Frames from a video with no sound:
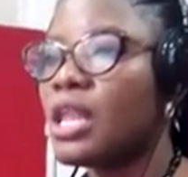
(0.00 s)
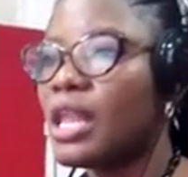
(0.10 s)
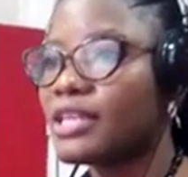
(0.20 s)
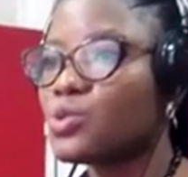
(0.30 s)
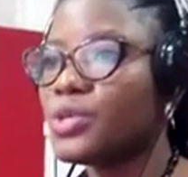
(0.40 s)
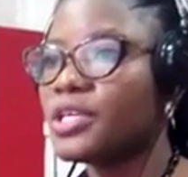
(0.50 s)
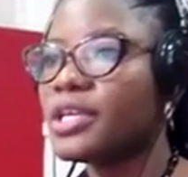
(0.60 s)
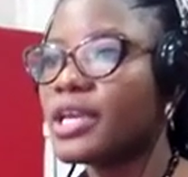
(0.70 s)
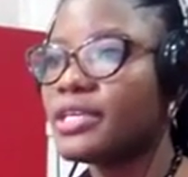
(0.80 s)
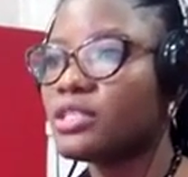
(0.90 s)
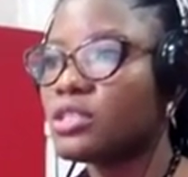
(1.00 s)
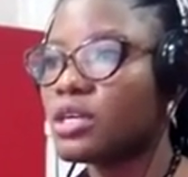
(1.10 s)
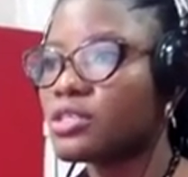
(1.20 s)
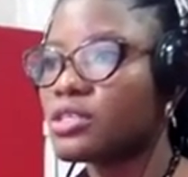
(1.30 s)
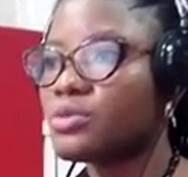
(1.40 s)
Last week, Kenyan
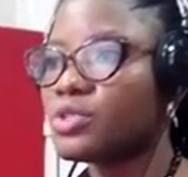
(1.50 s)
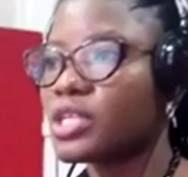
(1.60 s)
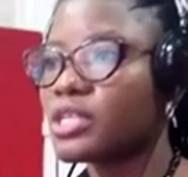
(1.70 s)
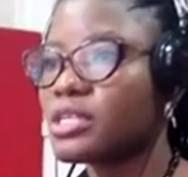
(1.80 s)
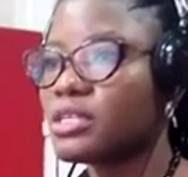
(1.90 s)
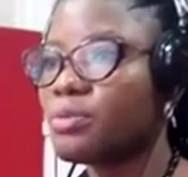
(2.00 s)
doctors rejected